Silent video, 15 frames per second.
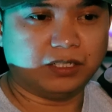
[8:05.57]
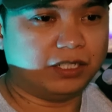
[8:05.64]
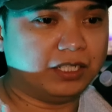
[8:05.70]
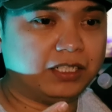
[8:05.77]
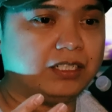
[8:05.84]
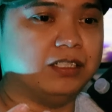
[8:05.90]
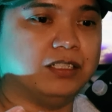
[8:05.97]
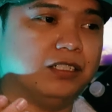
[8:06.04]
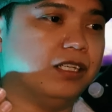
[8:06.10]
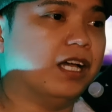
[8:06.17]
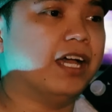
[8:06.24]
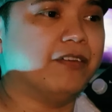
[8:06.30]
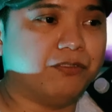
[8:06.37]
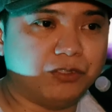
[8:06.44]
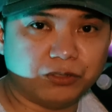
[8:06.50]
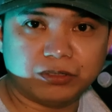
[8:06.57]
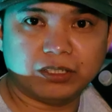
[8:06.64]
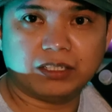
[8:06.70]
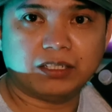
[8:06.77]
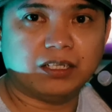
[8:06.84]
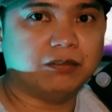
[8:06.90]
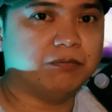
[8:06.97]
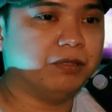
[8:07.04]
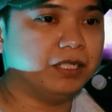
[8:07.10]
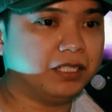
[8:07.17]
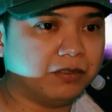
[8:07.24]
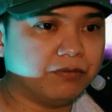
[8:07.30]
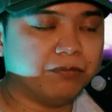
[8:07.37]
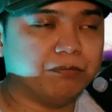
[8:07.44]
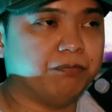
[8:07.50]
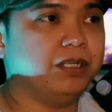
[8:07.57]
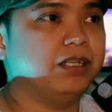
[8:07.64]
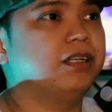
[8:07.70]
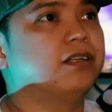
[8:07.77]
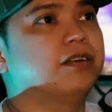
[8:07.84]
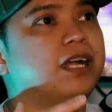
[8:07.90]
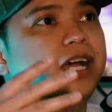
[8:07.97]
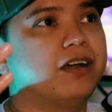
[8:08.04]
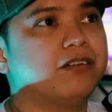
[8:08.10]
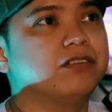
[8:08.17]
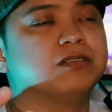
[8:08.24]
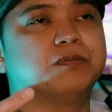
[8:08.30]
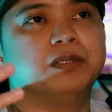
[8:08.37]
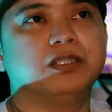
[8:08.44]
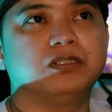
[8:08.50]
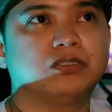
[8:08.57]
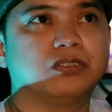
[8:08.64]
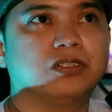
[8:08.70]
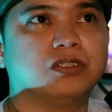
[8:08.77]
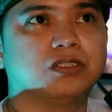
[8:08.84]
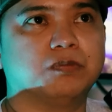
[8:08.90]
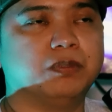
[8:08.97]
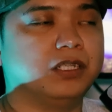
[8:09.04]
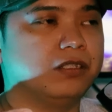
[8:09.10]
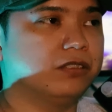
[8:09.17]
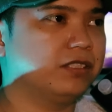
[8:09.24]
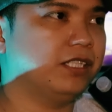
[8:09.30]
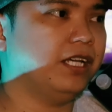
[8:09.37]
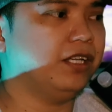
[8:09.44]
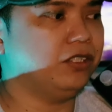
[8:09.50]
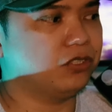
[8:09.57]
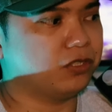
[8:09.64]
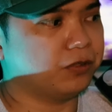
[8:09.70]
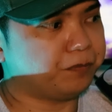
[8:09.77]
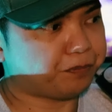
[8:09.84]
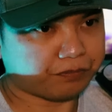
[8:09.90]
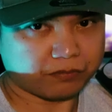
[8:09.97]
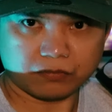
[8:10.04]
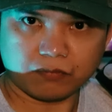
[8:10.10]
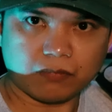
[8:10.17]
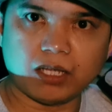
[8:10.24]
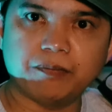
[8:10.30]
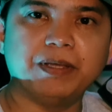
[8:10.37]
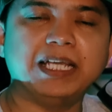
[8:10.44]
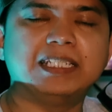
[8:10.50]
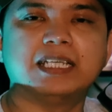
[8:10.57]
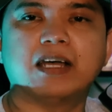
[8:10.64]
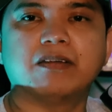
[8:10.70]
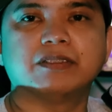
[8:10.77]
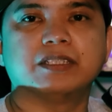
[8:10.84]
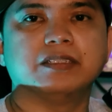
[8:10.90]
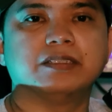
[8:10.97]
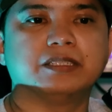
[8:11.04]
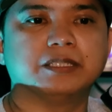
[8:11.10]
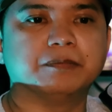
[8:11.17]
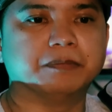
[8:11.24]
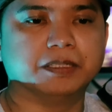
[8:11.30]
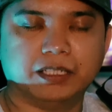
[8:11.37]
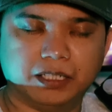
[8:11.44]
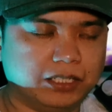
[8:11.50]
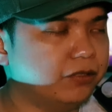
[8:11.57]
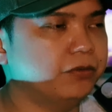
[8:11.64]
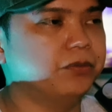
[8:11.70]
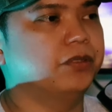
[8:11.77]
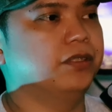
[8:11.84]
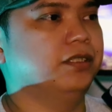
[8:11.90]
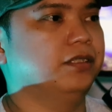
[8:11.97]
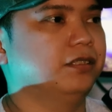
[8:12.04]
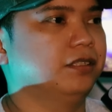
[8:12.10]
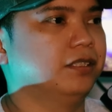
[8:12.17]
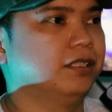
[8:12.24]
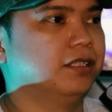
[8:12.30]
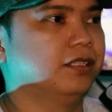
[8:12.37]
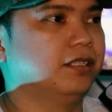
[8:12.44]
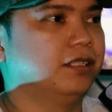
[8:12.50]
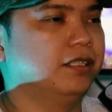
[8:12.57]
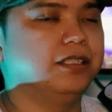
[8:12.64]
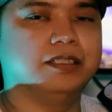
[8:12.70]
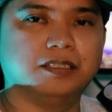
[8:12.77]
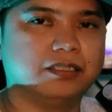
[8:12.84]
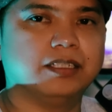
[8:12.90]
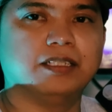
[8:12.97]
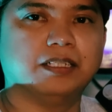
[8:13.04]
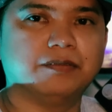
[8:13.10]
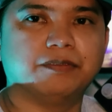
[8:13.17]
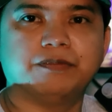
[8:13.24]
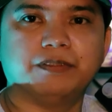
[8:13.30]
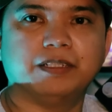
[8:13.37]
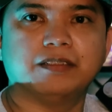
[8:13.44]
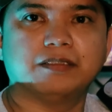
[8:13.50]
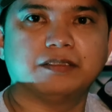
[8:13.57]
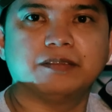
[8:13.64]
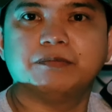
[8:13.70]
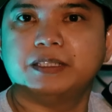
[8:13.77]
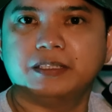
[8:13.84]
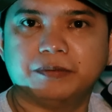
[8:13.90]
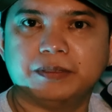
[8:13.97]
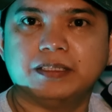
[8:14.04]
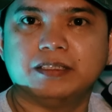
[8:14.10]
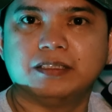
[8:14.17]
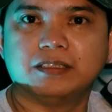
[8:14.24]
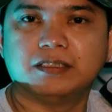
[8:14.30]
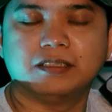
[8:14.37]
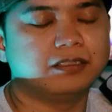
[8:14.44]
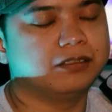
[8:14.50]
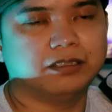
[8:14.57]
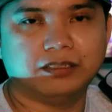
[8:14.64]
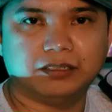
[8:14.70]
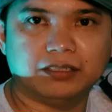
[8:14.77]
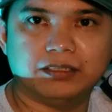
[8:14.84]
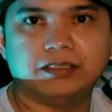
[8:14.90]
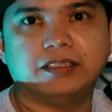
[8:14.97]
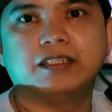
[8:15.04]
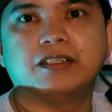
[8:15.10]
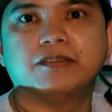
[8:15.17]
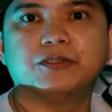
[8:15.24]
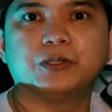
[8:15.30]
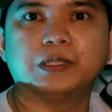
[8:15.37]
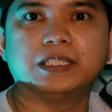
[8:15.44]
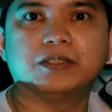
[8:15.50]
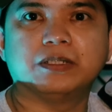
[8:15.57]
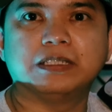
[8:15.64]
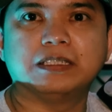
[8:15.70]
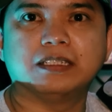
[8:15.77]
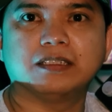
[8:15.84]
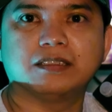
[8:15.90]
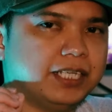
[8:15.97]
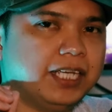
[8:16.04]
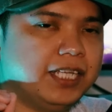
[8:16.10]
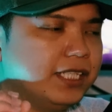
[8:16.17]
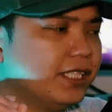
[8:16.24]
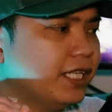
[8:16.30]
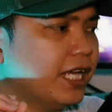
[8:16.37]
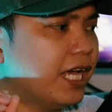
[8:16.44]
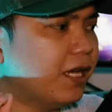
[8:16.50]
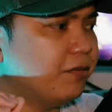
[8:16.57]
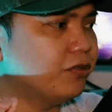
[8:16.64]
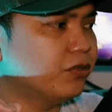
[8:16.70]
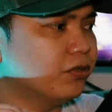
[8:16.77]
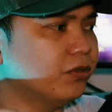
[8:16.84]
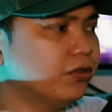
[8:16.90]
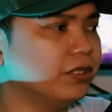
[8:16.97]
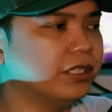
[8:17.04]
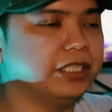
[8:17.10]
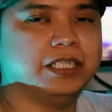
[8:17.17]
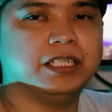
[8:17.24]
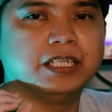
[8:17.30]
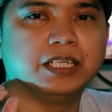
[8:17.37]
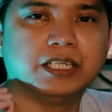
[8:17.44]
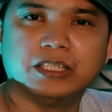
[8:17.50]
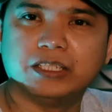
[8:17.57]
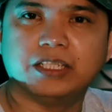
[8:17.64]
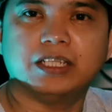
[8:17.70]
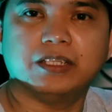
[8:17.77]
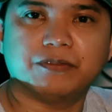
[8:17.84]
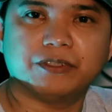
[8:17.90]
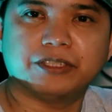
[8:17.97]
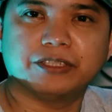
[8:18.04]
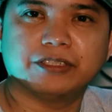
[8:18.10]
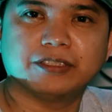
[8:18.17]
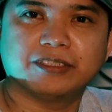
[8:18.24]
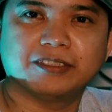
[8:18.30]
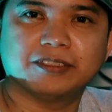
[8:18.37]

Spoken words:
And I've used it in big crowds, big church, big stage, big sound system, and oh boy, it still never fails to amaze me. In this year of 2026, it absolutely delivers.